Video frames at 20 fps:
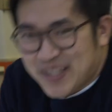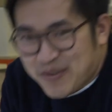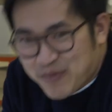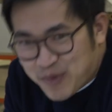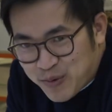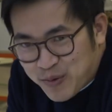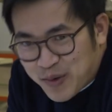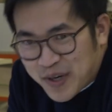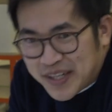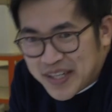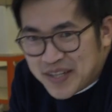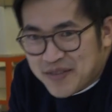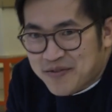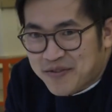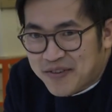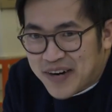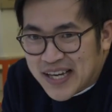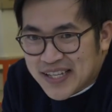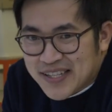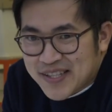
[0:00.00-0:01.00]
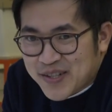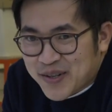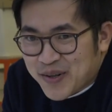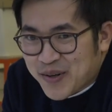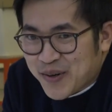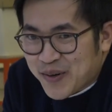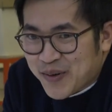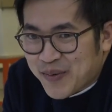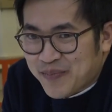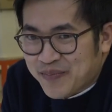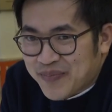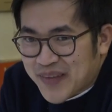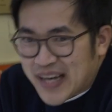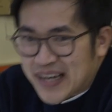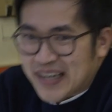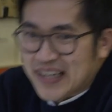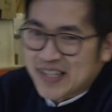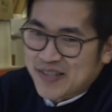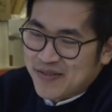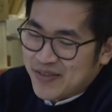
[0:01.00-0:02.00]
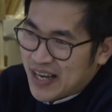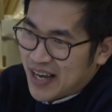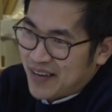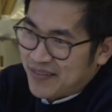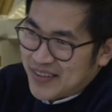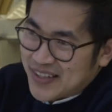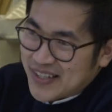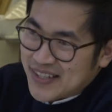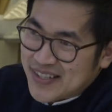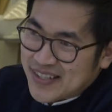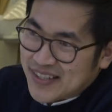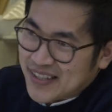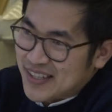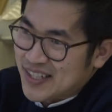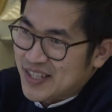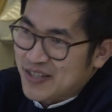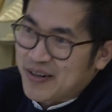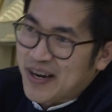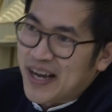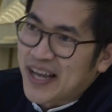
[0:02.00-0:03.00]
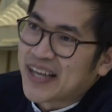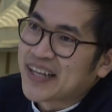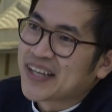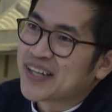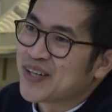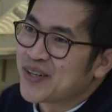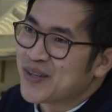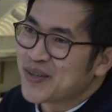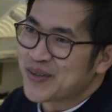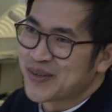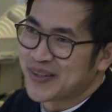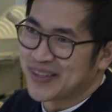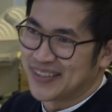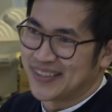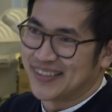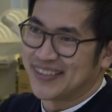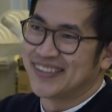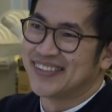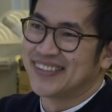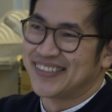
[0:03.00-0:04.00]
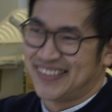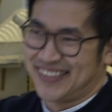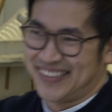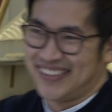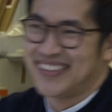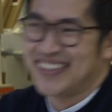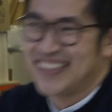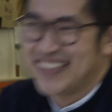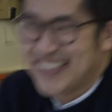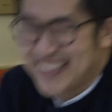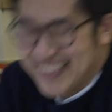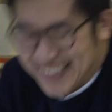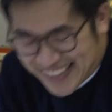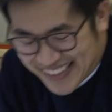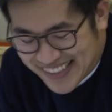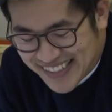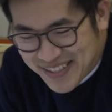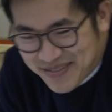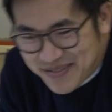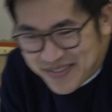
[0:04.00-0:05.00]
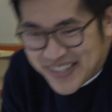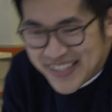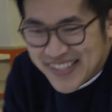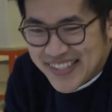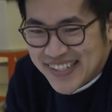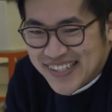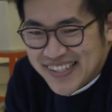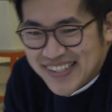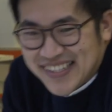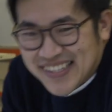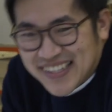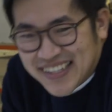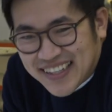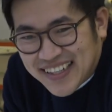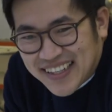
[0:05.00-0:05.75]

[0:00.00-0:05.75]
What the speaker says: We work in France, so at least we have this triangle differences.